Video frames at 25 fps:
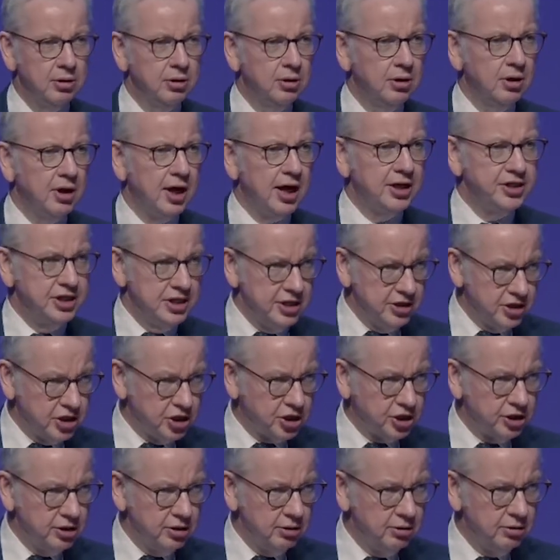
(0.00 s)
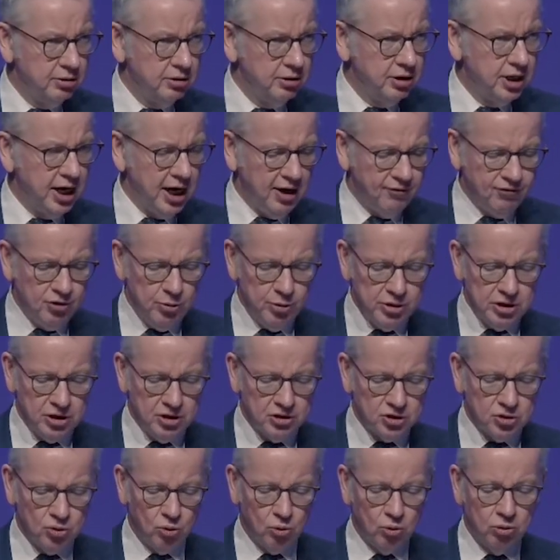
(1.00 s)
And in addition, everyone in this
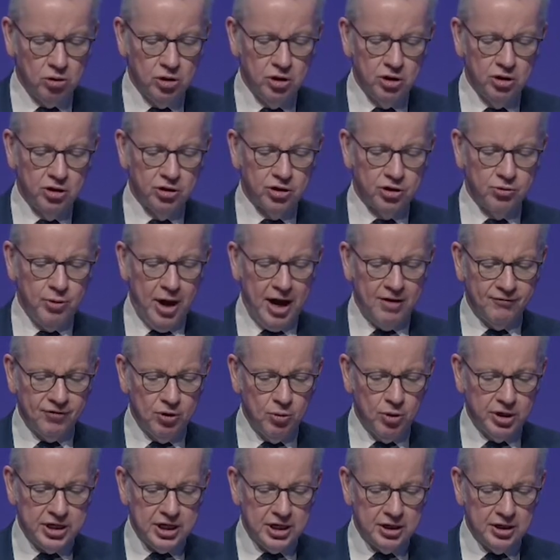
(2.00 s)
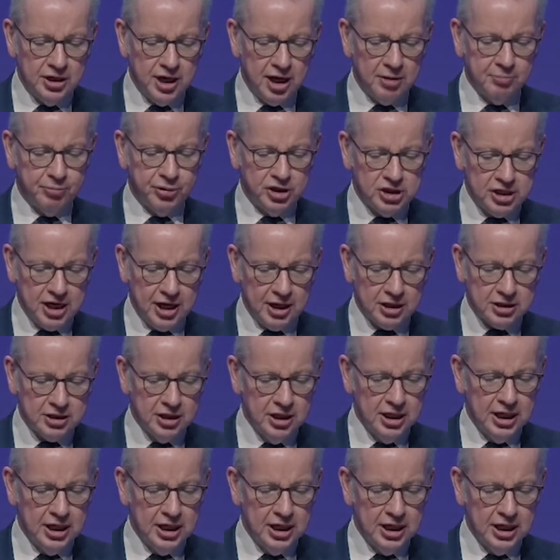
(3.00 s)
hall, through Everyone In and Protect,